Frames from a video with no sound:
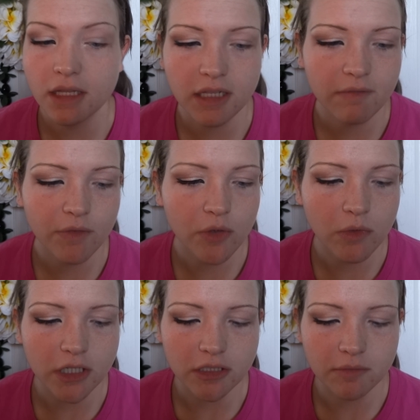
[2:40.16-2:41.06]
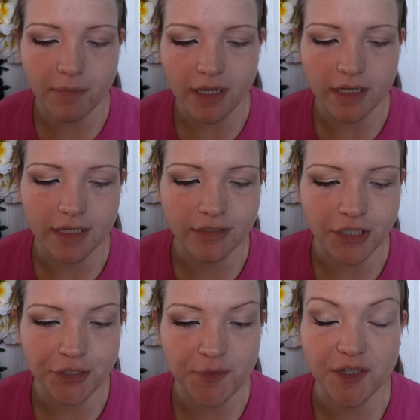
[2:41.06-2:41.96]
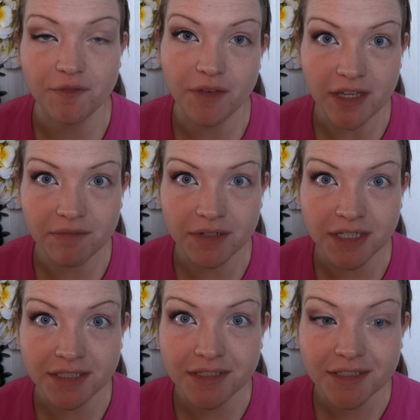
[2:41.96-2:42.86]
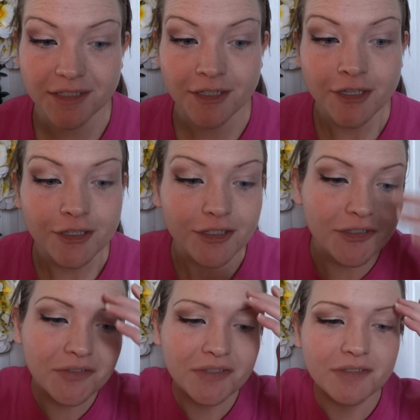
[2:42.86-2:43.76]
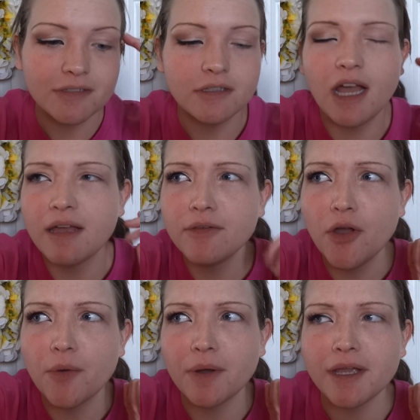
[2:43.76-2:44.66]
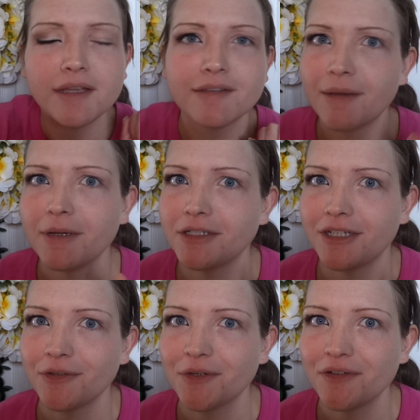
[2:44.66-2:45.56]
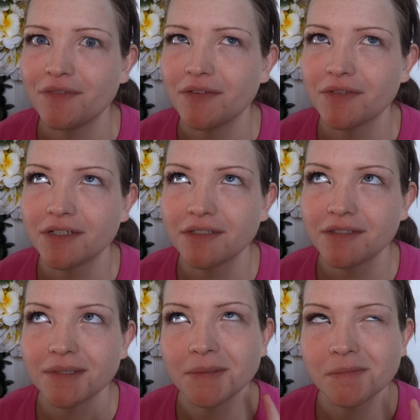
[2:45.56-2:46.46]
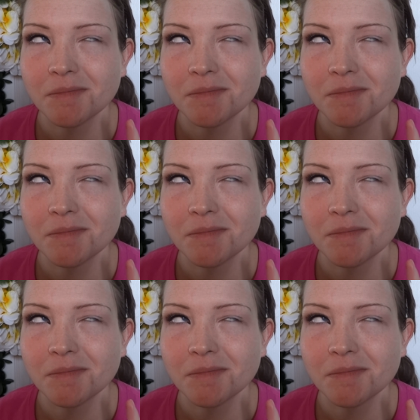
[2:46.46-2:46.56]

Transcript: And then if you watched my January favorites, no wait, it's not my January favorites.